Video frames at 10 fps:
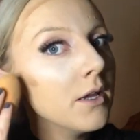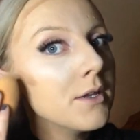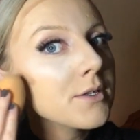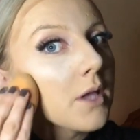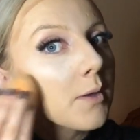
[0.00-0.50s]

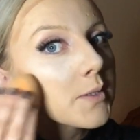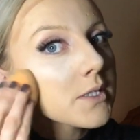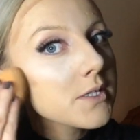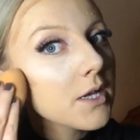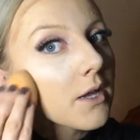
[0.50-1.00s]
So I'm
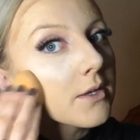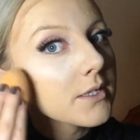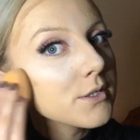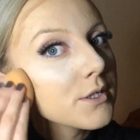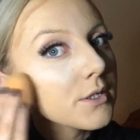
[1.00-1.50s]
just
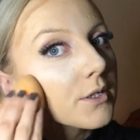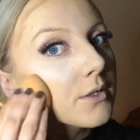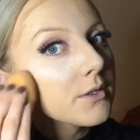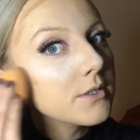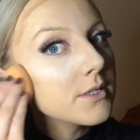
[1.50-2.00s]
going
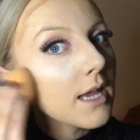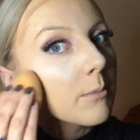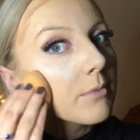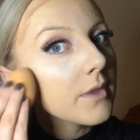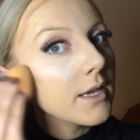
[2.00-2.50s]
to dab
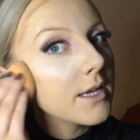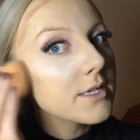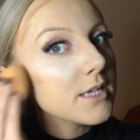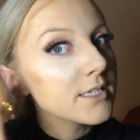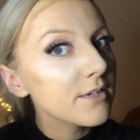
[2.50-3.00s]

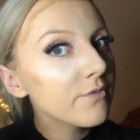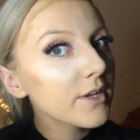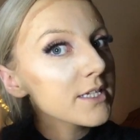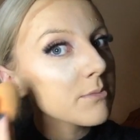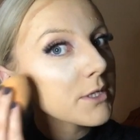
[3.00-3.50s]
this. I did
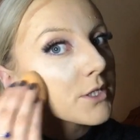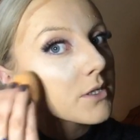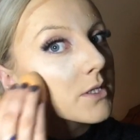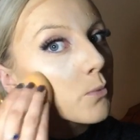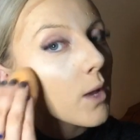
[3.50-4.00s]
forget to mention
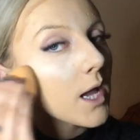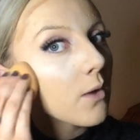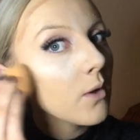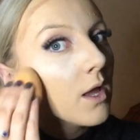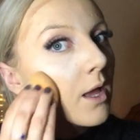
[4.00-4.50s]
as
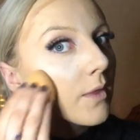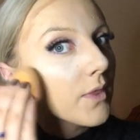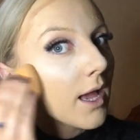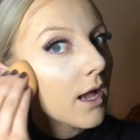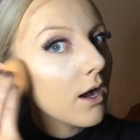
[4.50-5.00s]
well
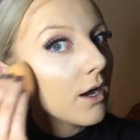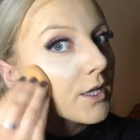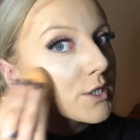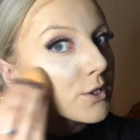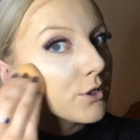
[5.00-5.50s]
that I
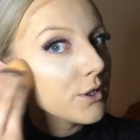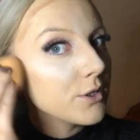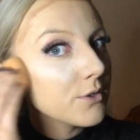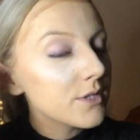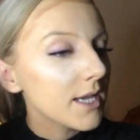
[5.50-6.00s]
do
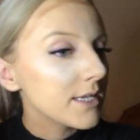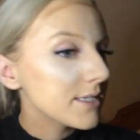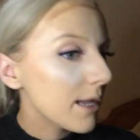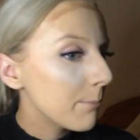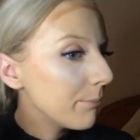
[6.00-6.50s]
use a
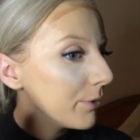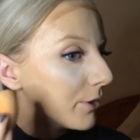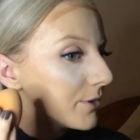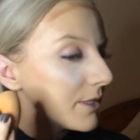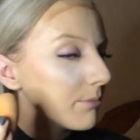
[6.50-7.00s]
damp
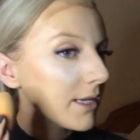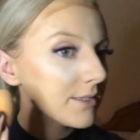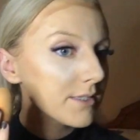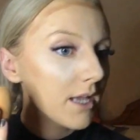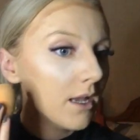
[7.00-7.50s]
beauty
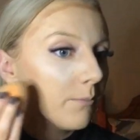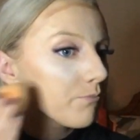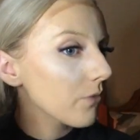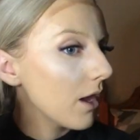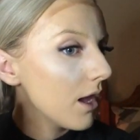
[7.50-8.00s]
blender.
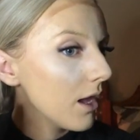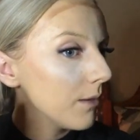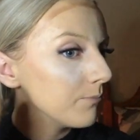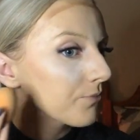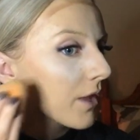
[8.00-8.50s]

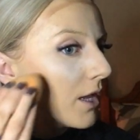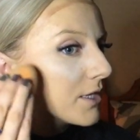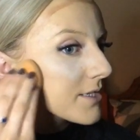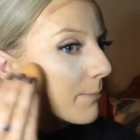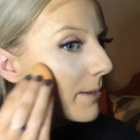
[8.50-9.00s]

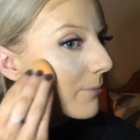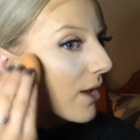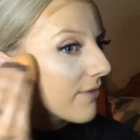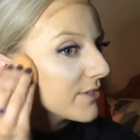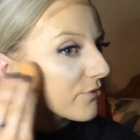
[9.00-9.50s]
Some people
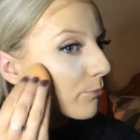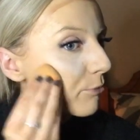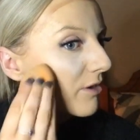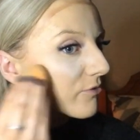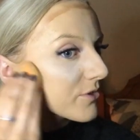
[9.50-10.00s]
have different
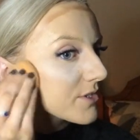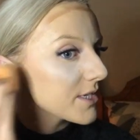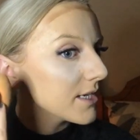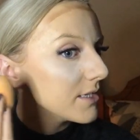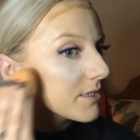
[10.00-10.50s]

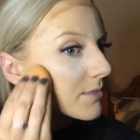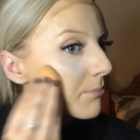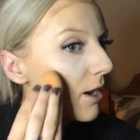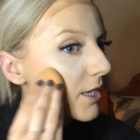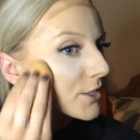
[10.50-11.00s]
preferences,
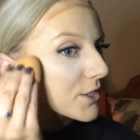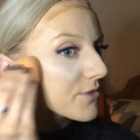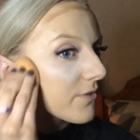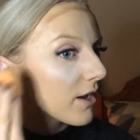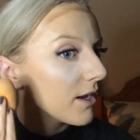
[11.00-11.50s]
but I just
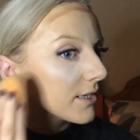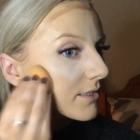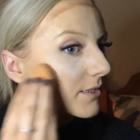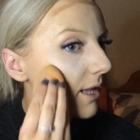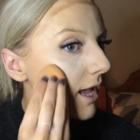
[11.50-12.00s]

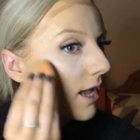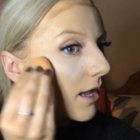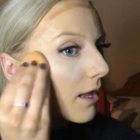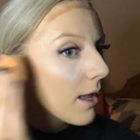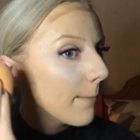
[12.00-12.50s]
find that
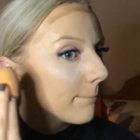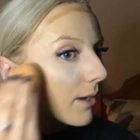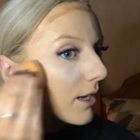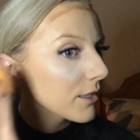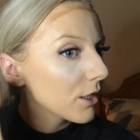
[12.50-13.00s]

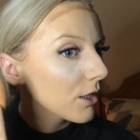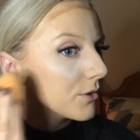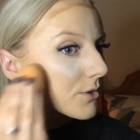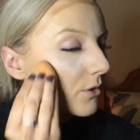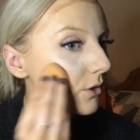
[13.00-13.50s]
mine
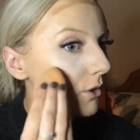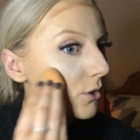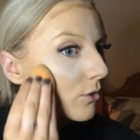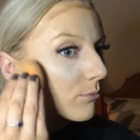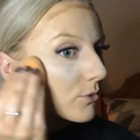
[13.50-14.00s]
goes on a
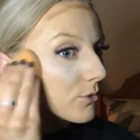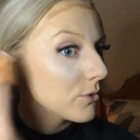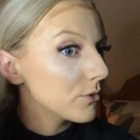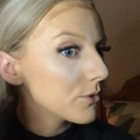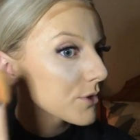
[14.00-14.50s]
lot
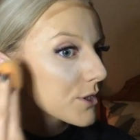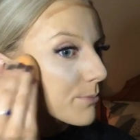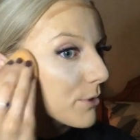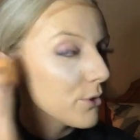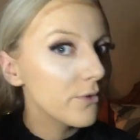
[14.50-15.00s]
more
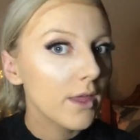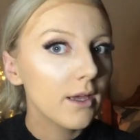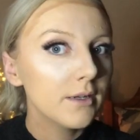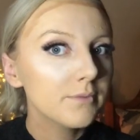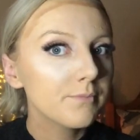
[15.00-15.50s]

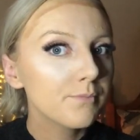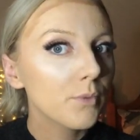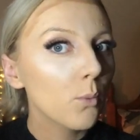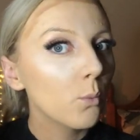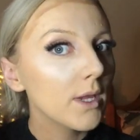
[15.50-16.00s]
smoother
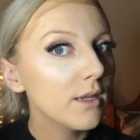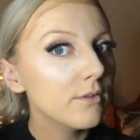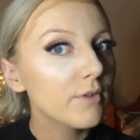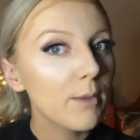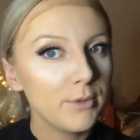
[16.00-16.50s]
with
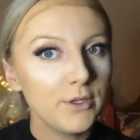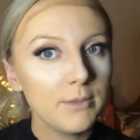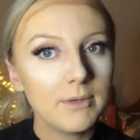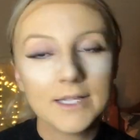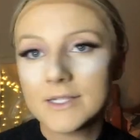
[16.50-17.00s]
a beauty
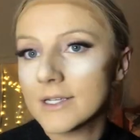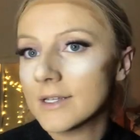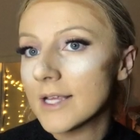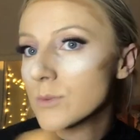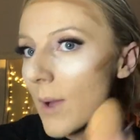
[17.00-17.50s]
blender
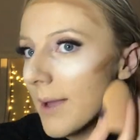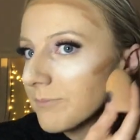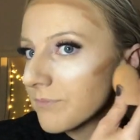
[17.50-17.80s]
that's wet.